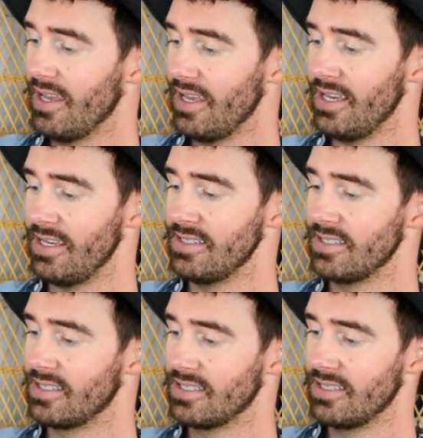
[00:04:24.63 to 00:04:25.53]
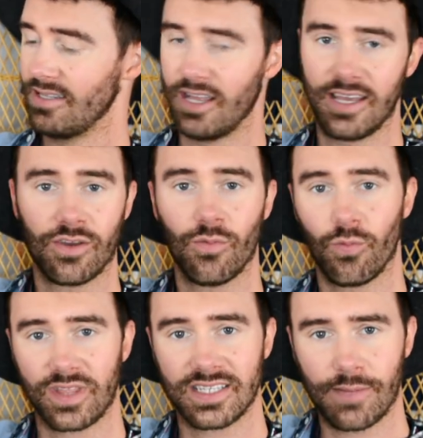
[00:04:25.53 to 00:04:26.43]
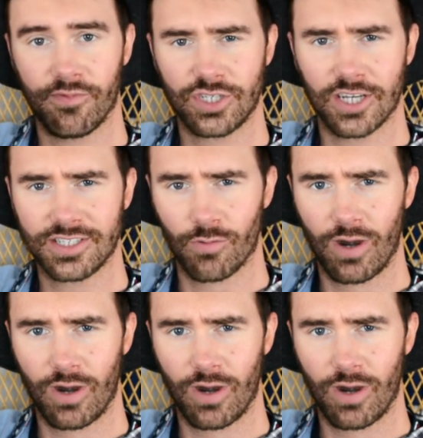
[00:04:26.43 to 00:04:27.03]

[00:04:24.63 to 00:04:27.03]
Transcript: is like this type of adjuster,